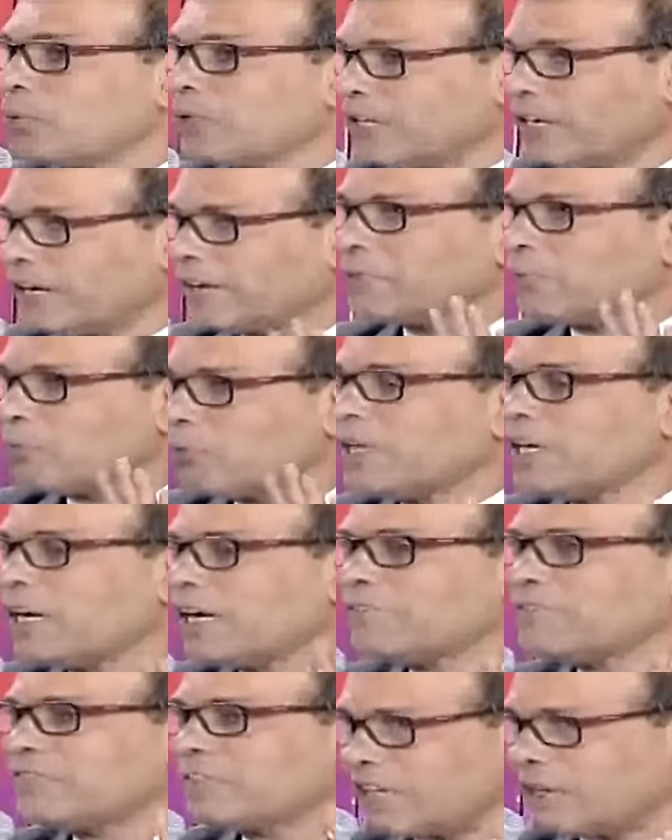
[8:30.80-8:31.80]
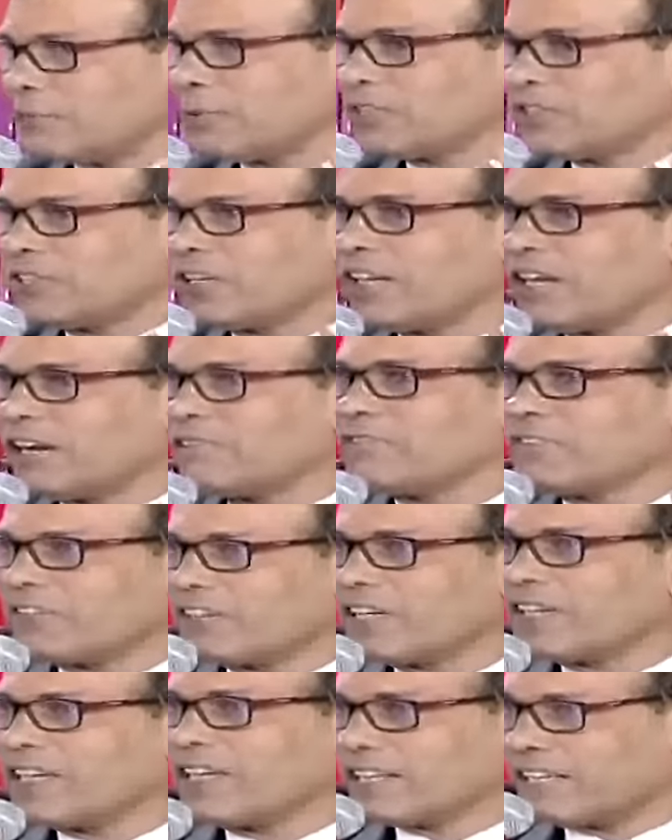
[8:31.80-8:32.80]
We still have
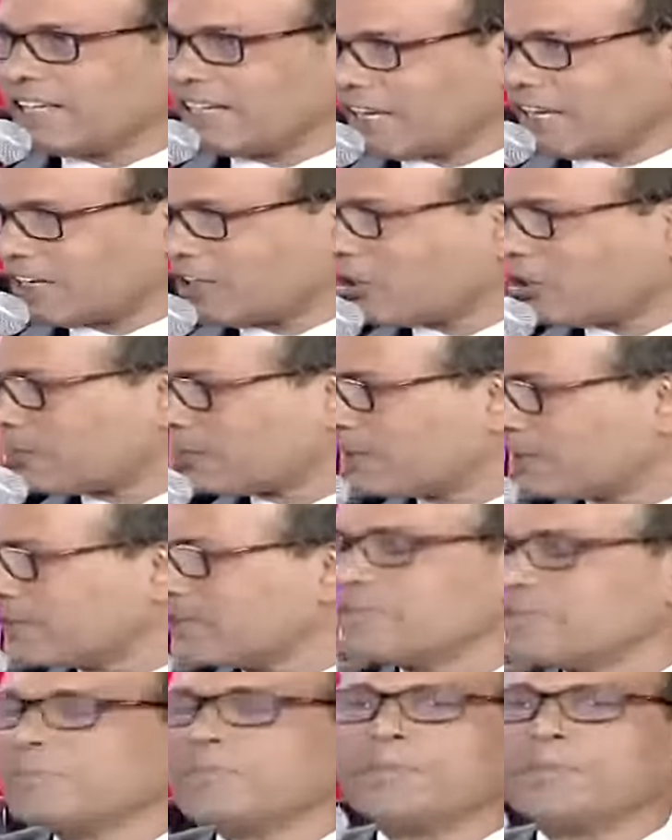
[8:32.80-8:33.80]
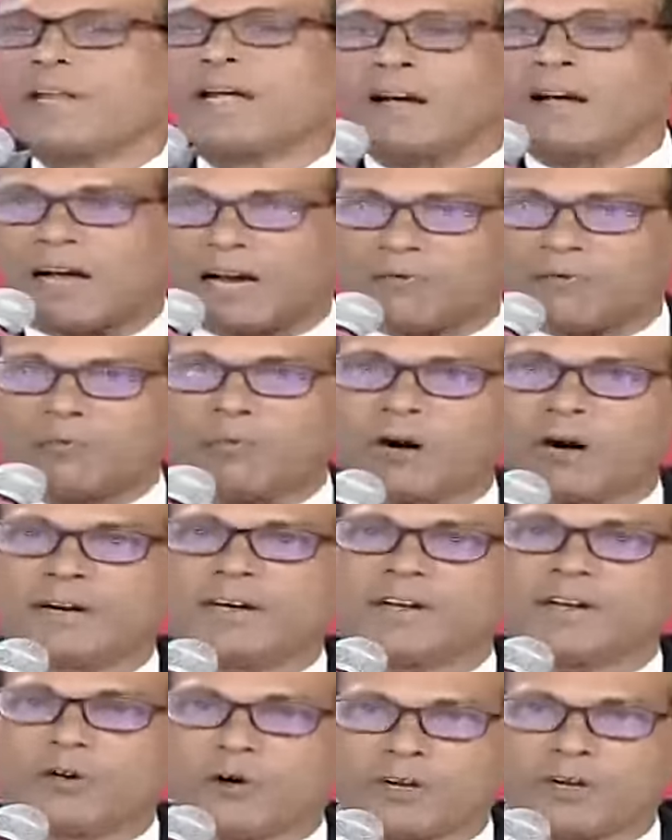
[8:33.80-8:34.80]
3 Indian helicopters. Yes. And
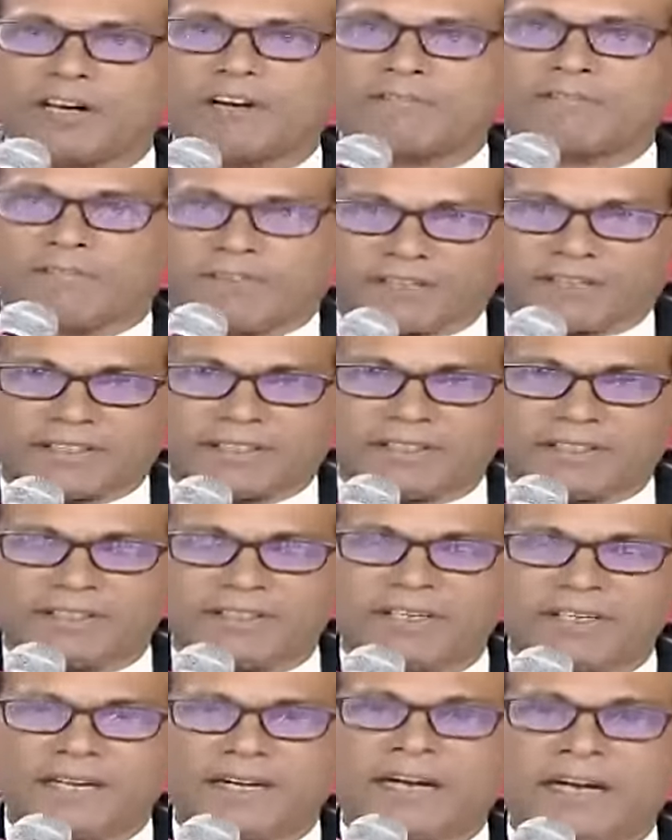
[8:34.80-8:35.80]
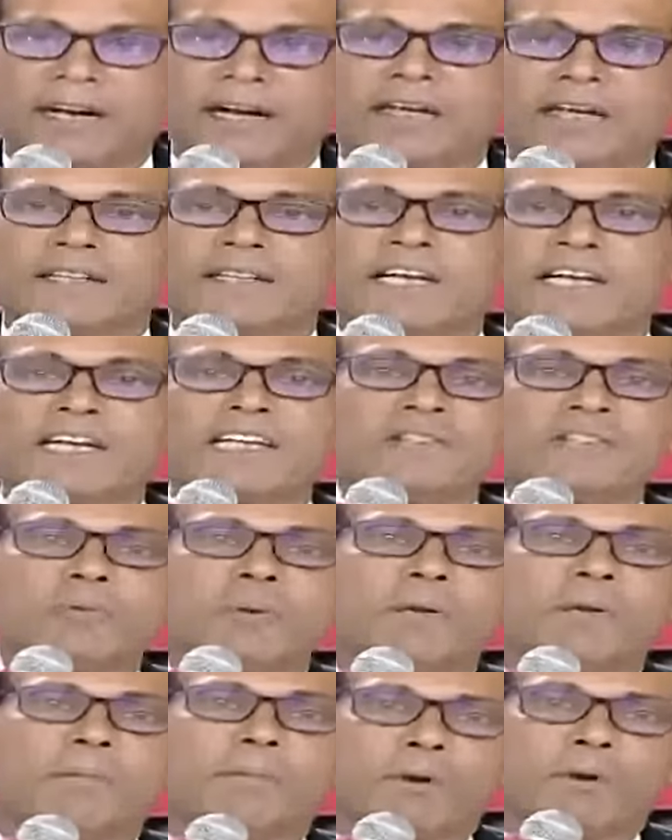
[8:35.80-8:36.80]
1 donor flight. These
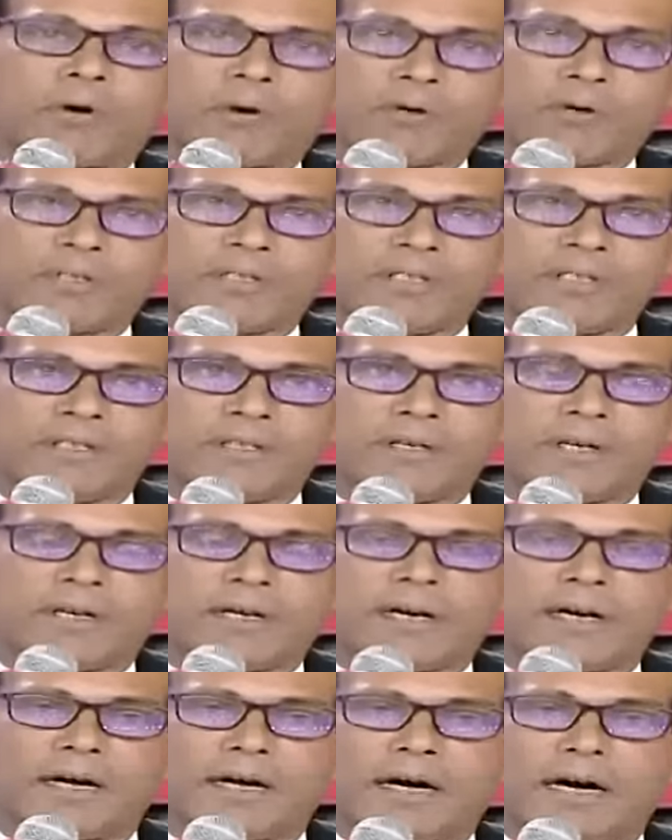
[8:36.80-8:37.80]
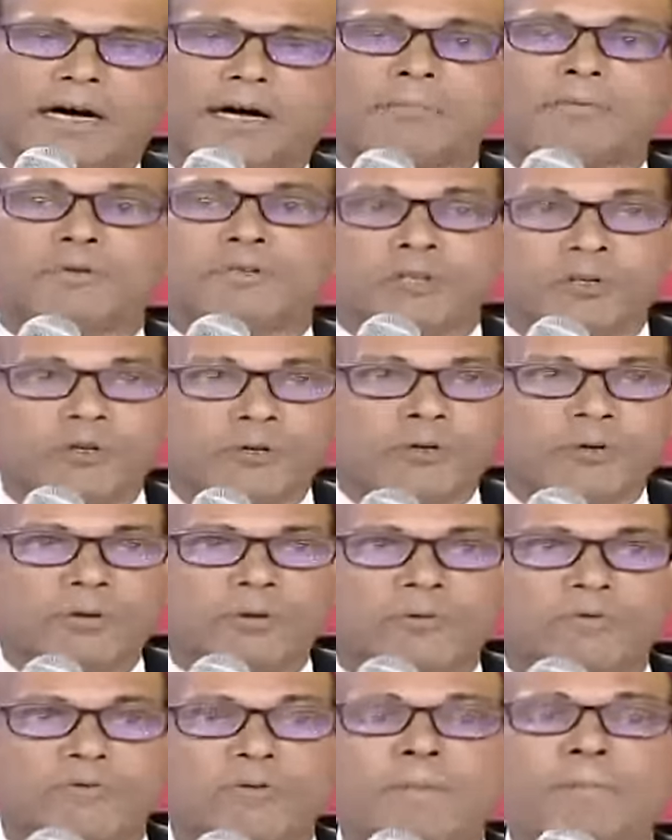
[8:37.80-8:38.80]
were brought
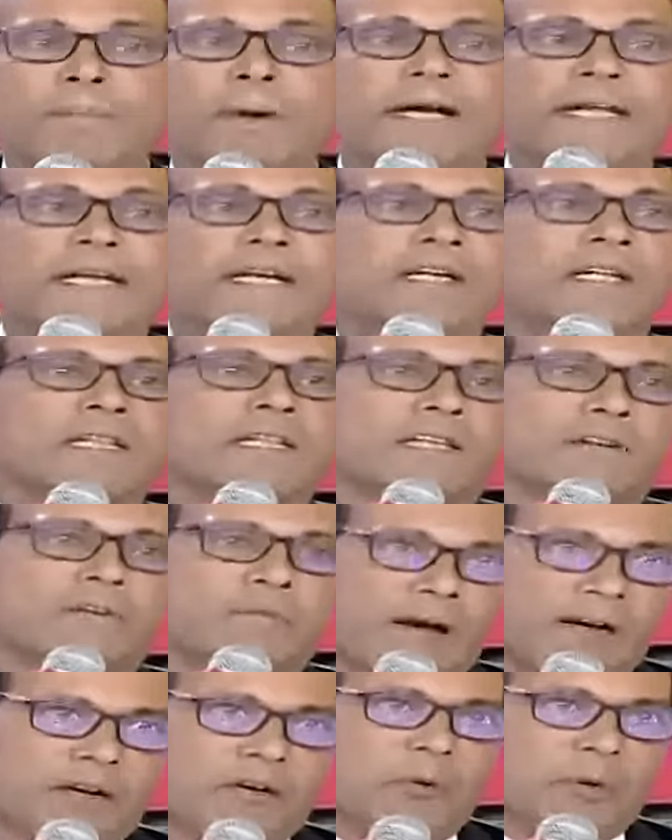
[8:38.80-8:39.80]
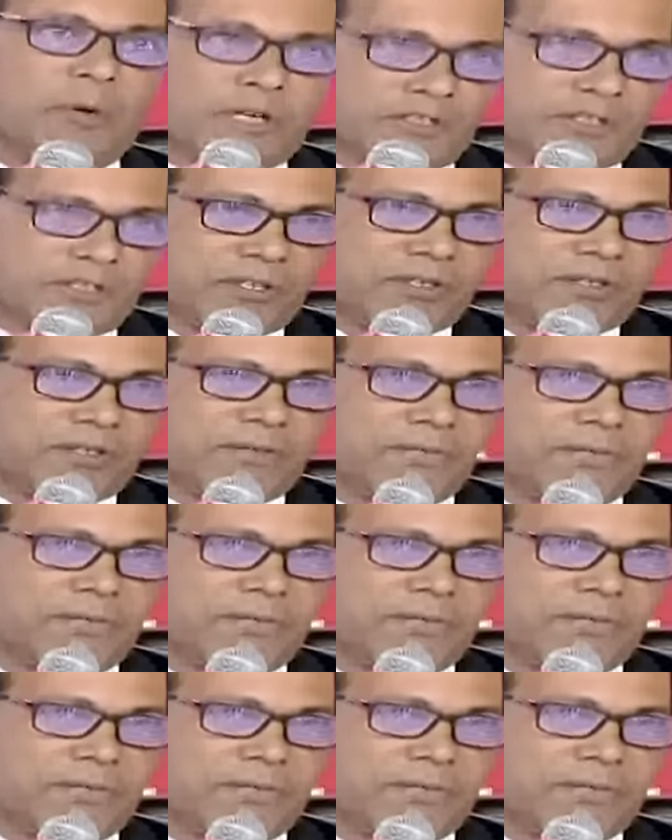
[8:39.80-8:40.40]
for medical evacuation.